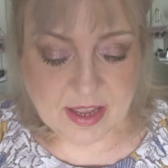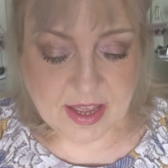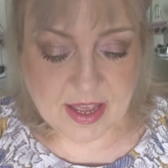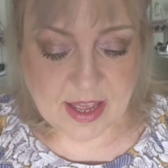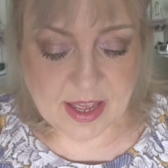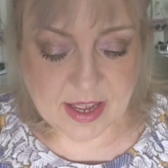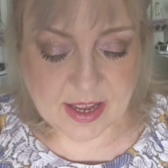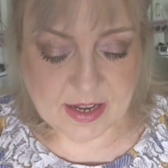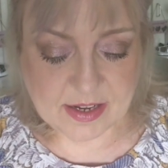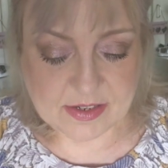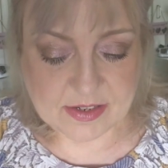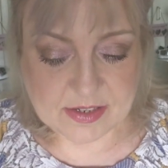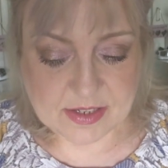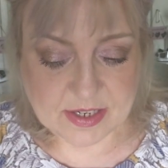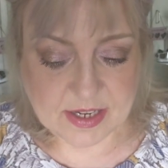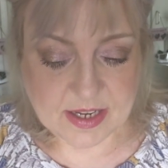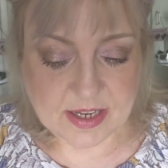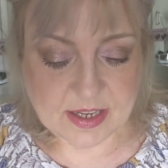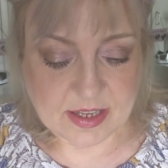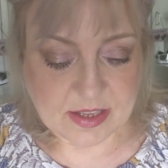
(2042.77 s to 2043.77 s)

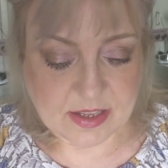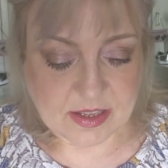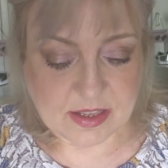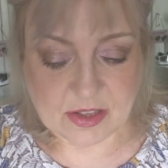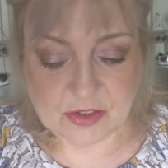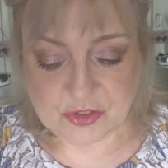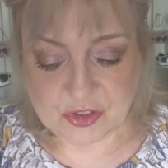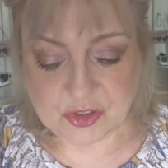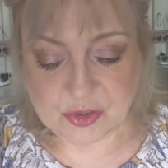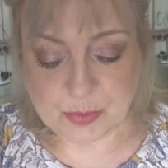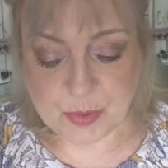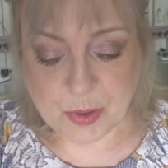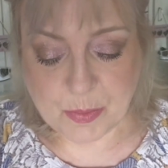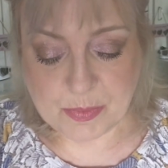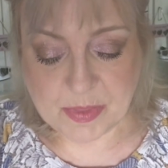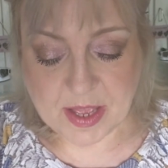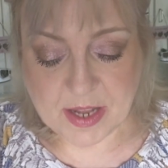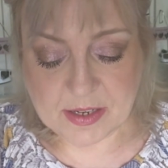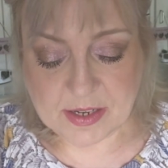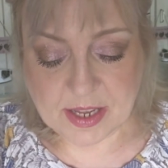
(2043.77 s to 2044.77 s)
And I'll just
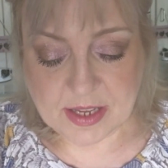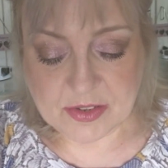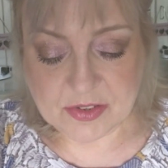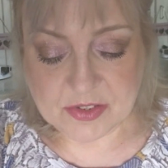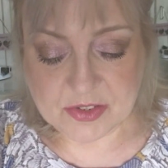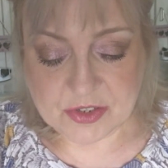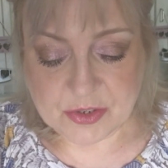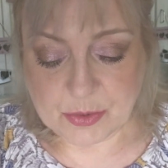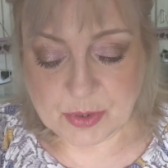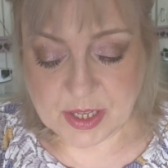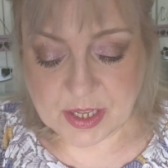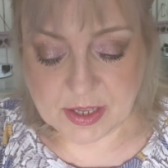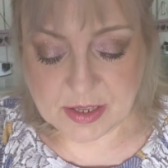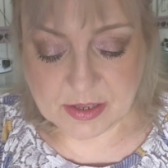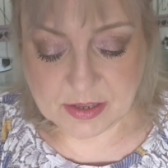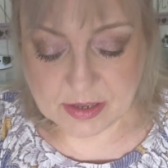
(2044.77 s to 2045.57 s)
pop that next to it.